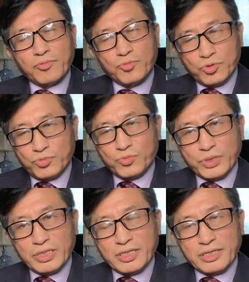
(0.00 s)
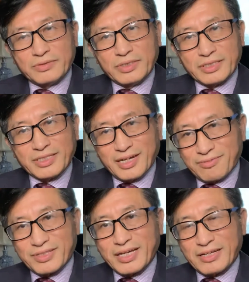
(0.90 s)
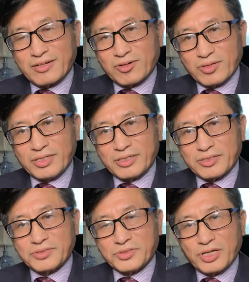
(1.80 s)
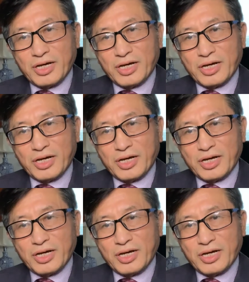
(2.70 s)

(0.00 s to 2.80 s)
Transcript: Well, we covered that earlier,